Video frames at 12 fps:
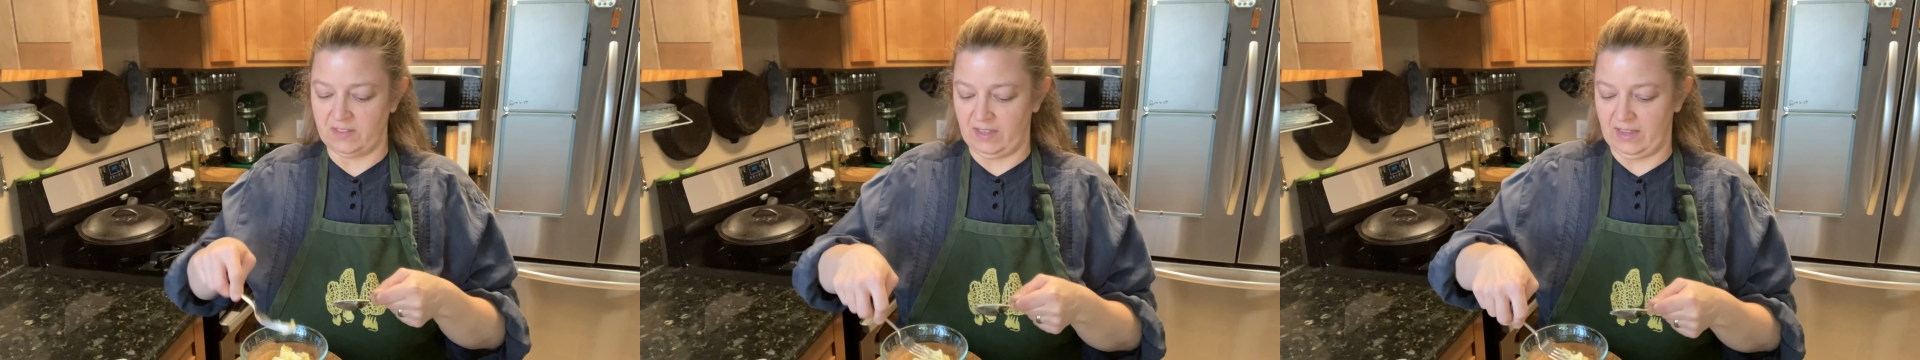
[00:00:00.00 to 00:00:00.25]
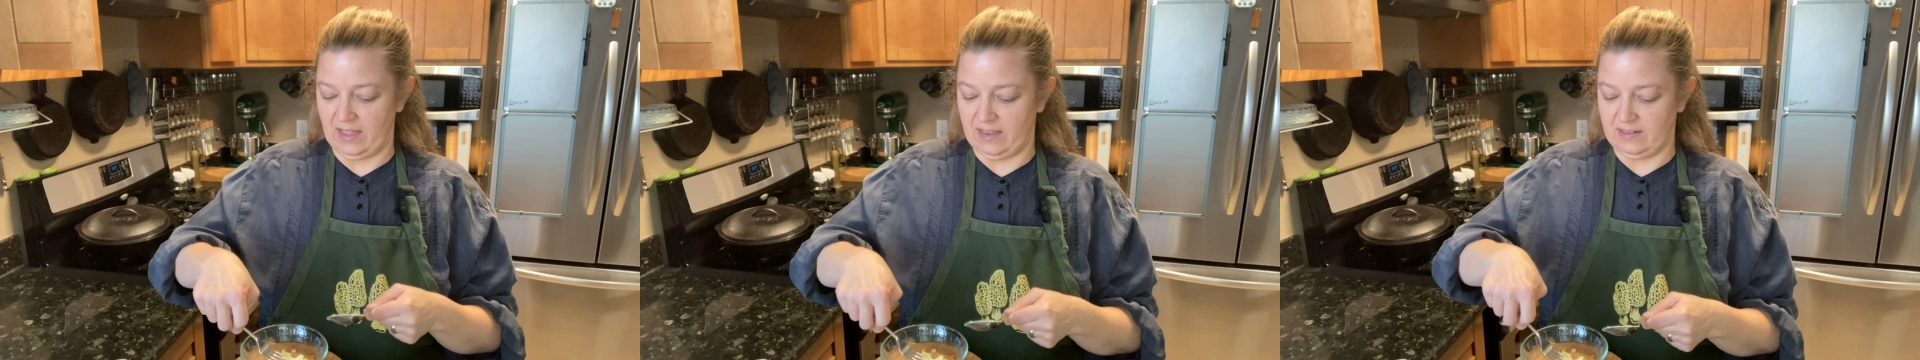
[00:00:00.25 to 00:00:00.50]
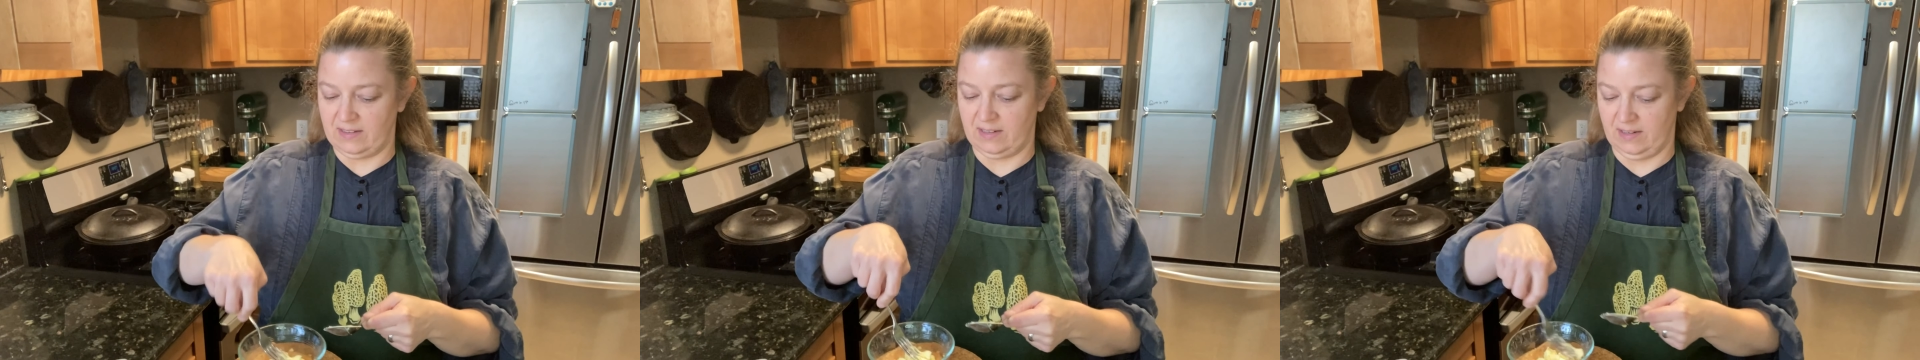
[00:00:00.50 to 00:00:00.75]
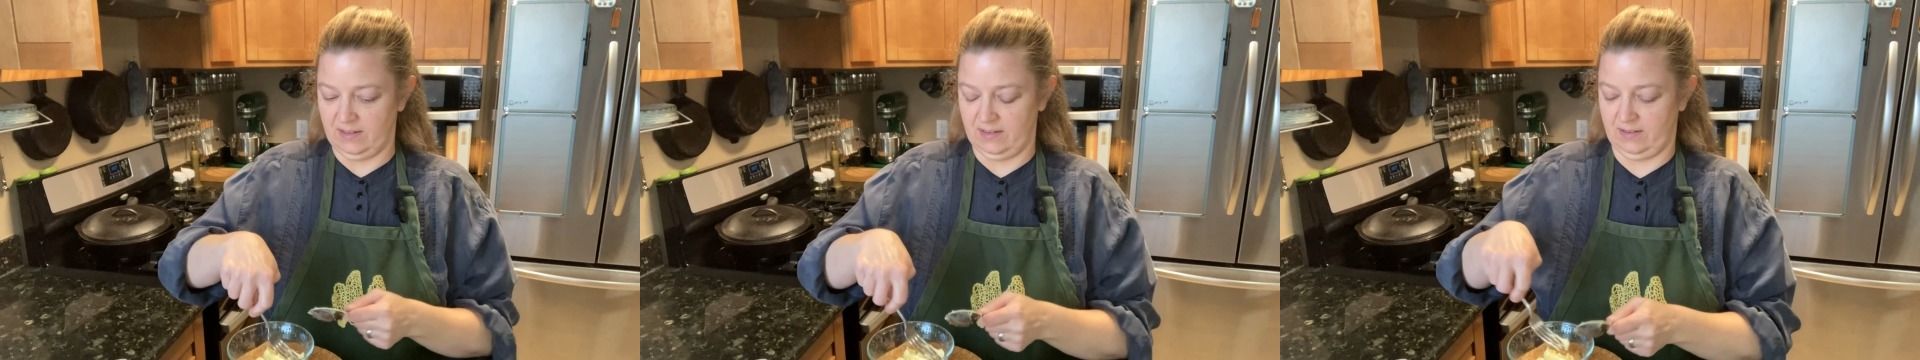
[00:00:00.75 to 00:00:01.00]
the end.
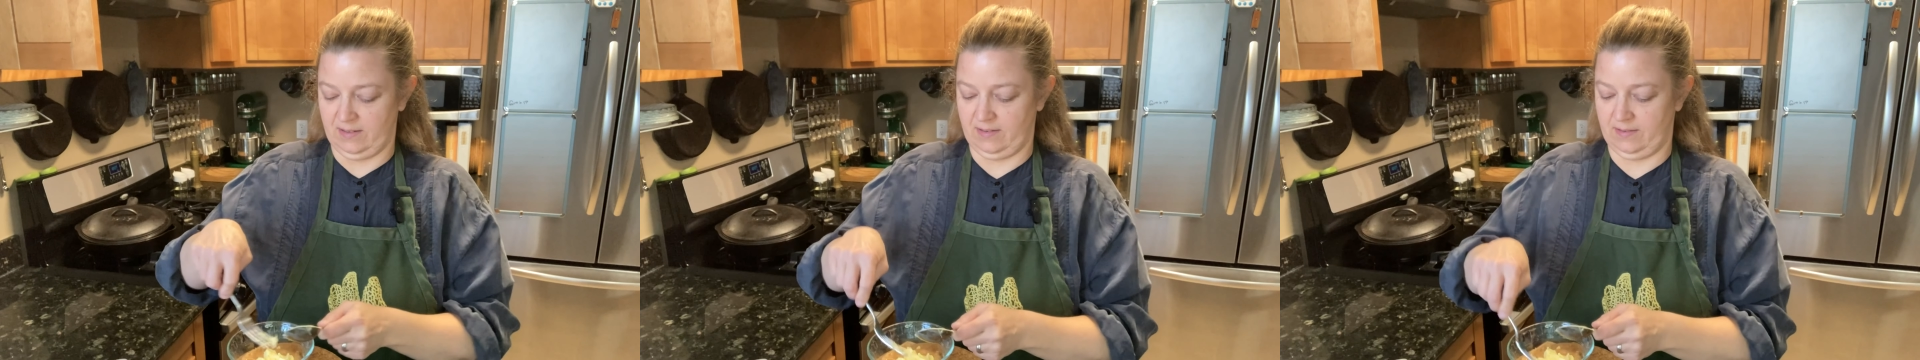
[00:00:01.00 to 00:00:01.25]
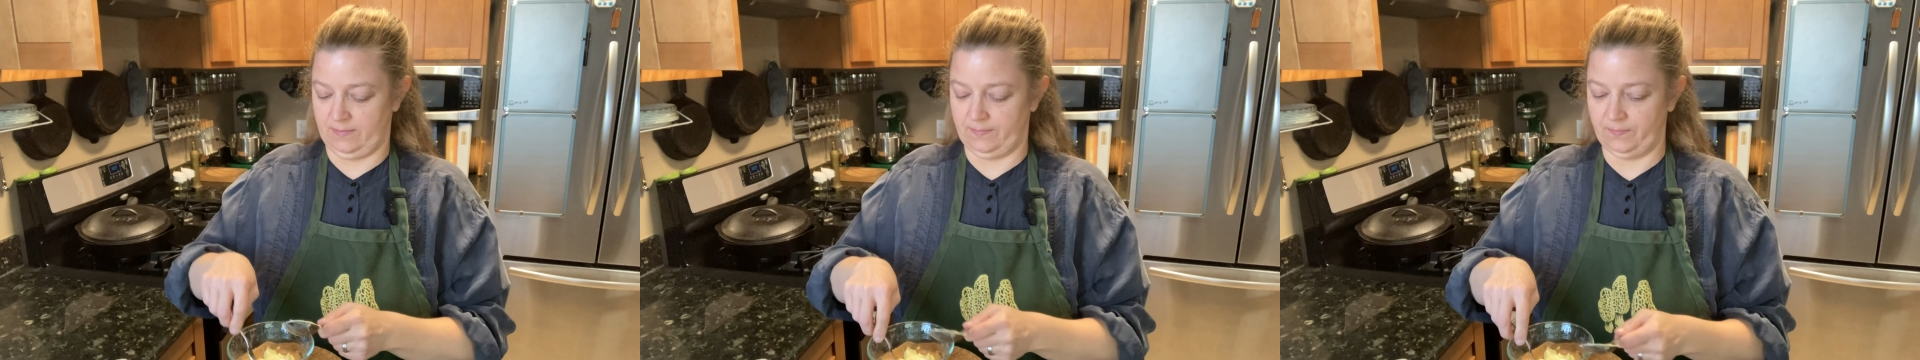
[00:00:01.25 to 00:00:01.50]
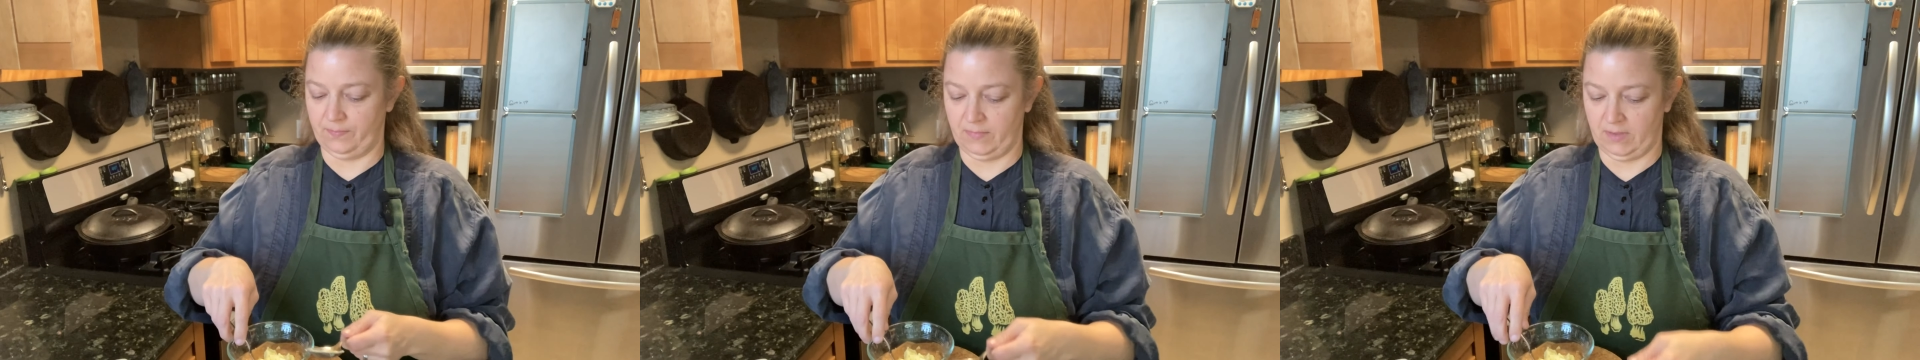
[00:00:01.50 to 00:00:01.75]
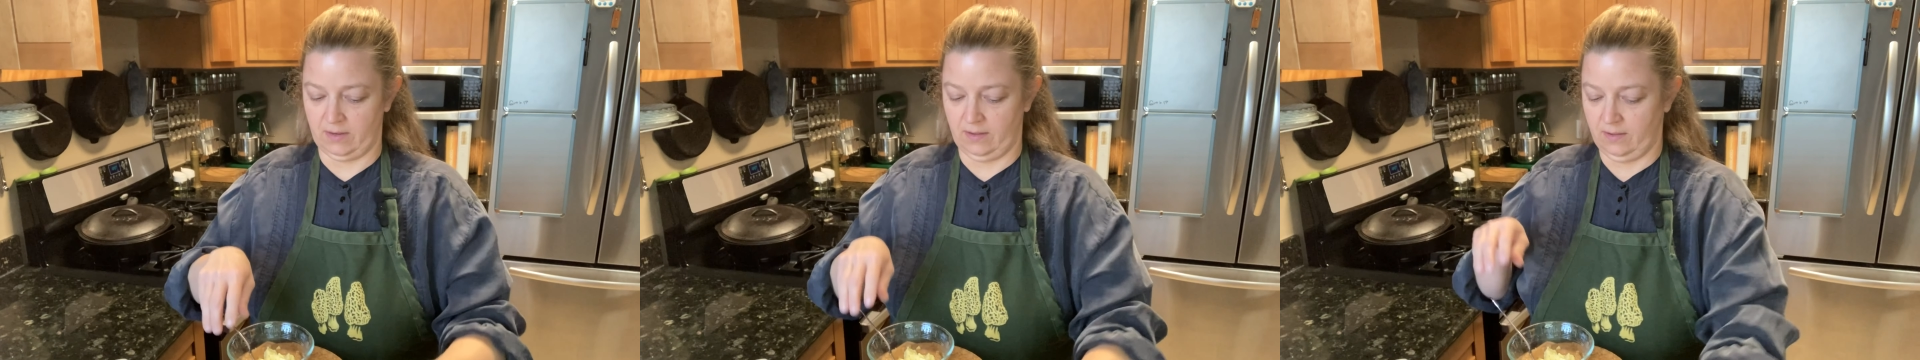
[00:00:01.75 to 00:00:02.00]

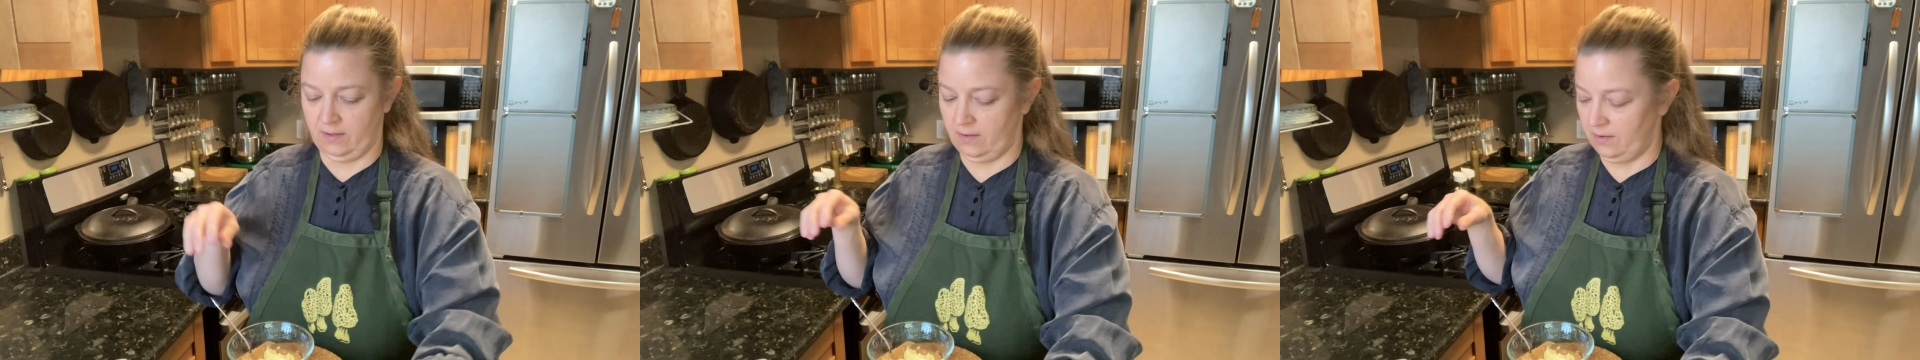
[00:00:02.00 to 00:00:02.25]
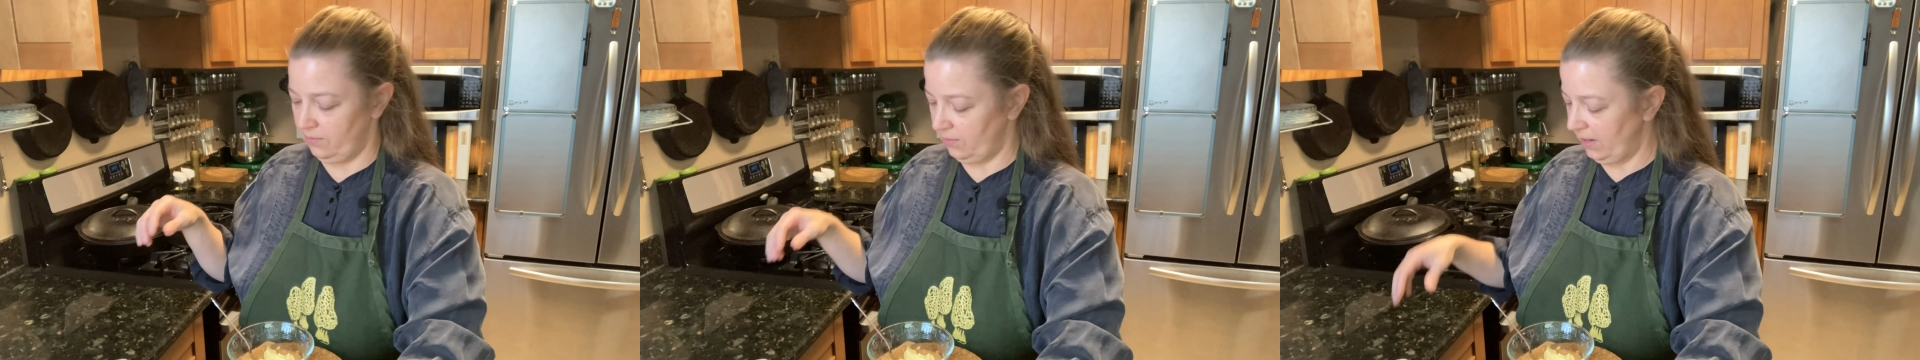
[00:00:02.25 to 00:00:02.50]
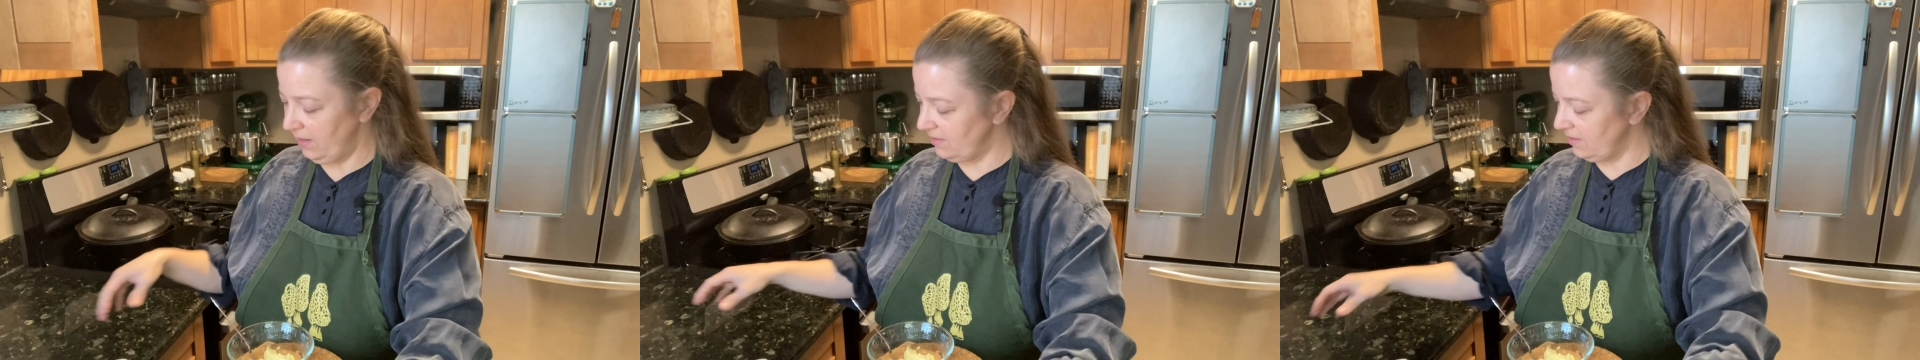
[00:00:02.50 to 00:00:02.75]
All right,